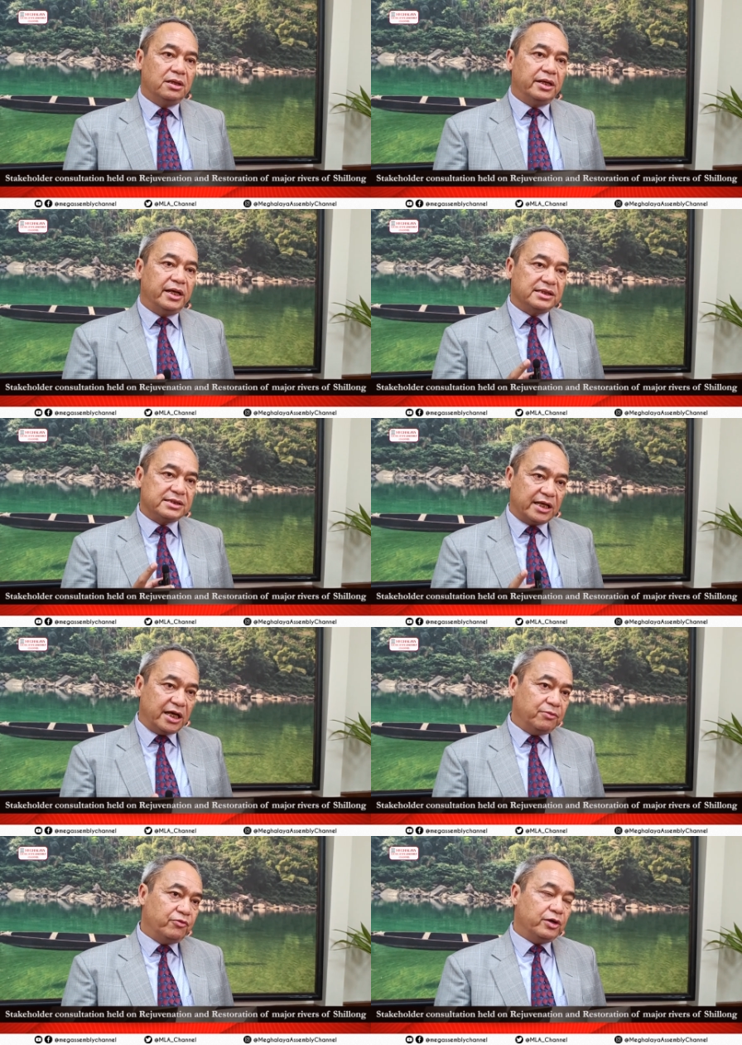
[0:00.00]
It is
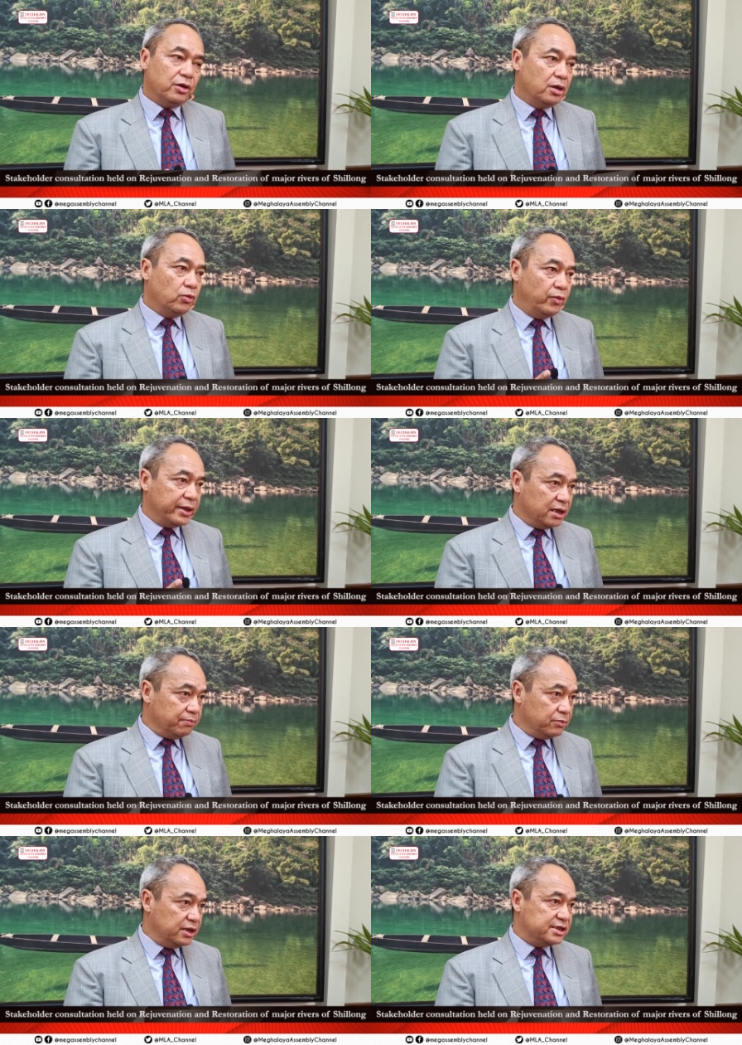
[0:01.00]
time we all wake
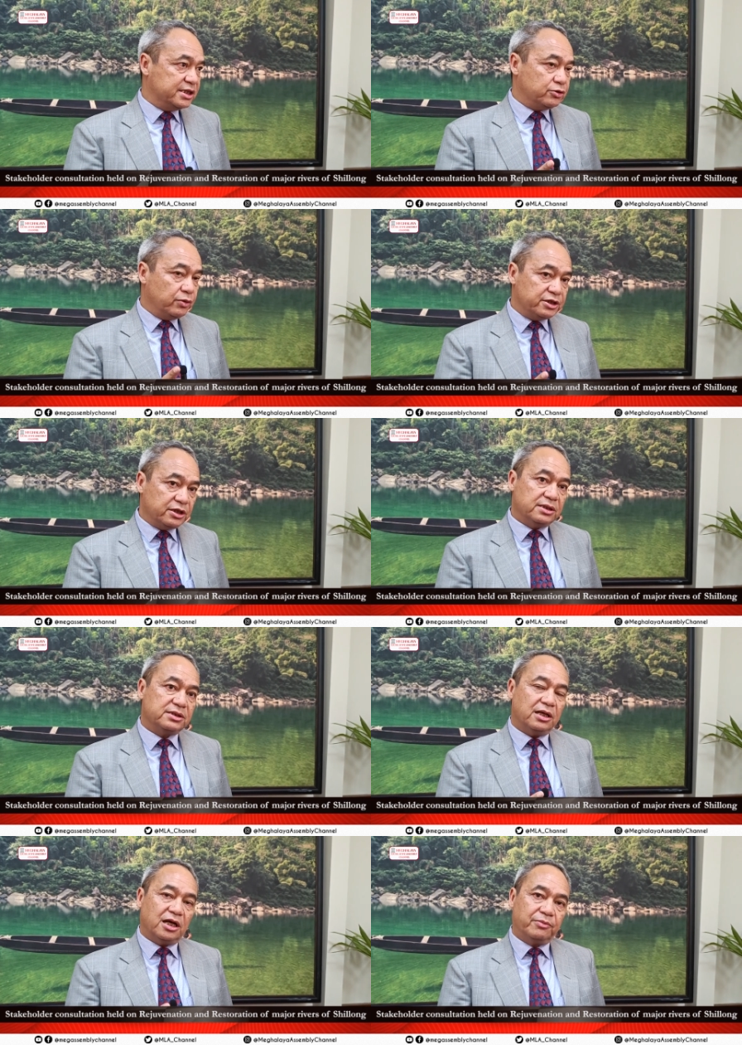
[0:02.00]
up. The situation is
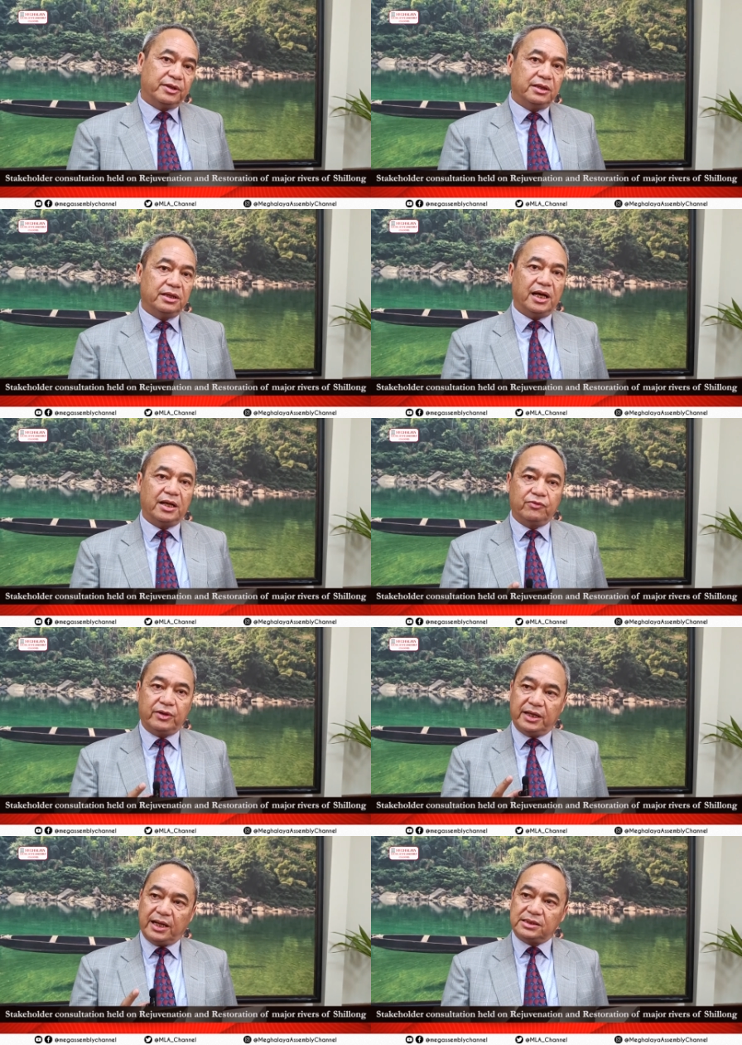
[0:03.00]
alarming and
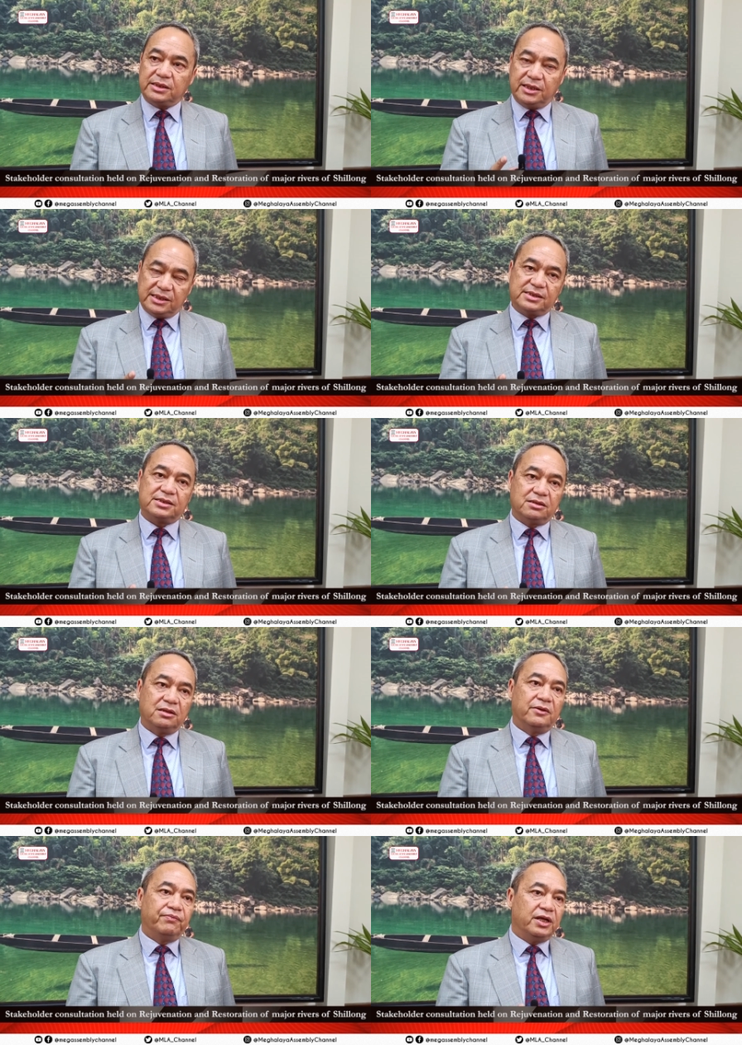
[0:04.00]
it is, it is
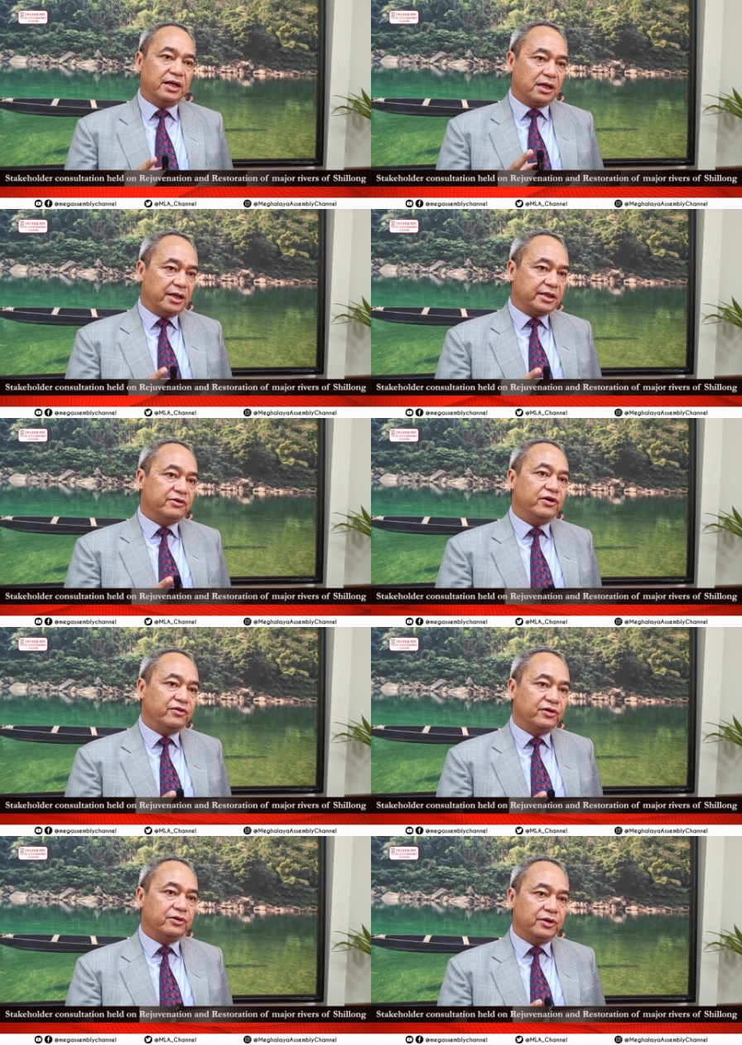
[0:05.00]
a collective
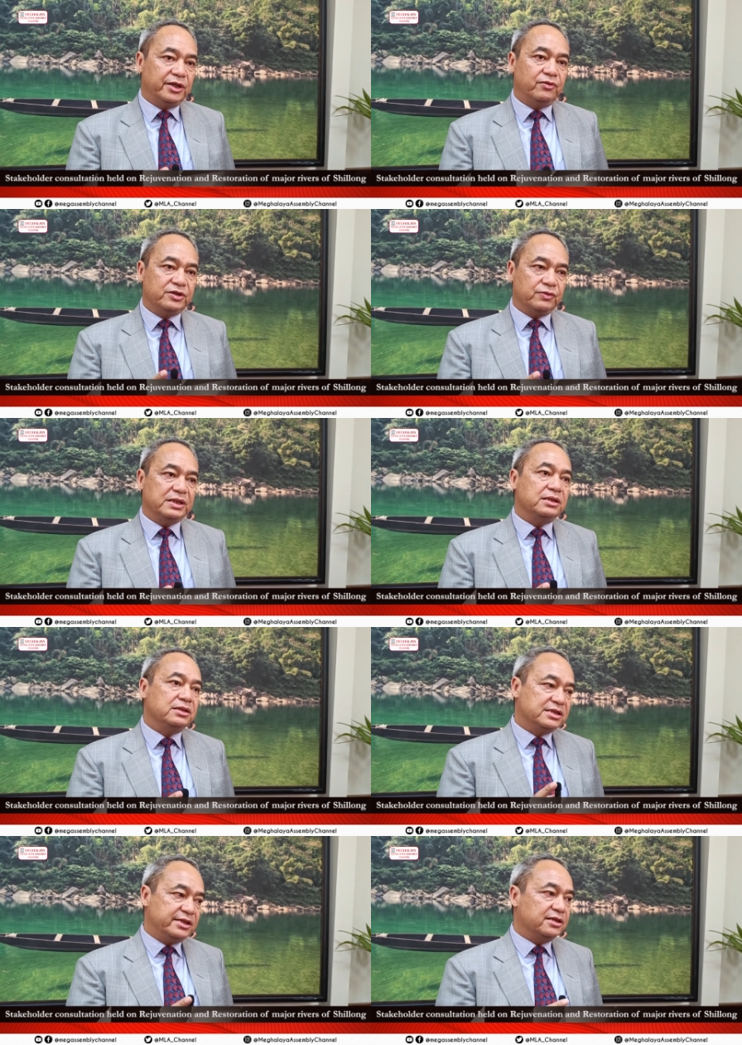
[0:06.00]
effort only which will
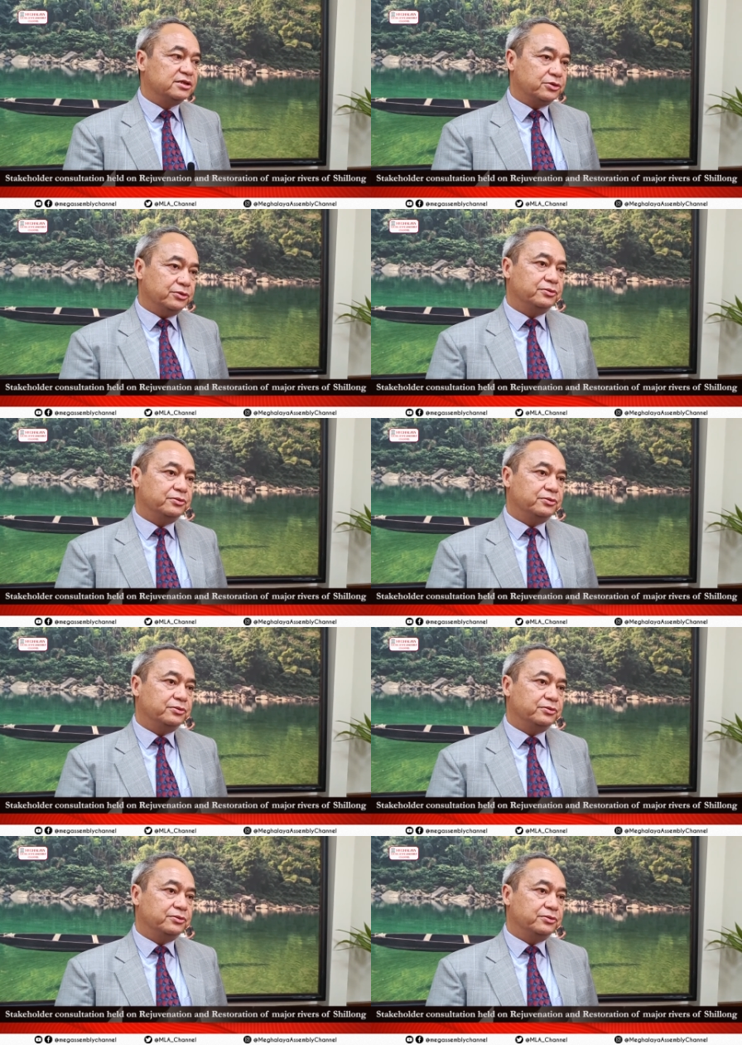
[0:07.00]
see us through.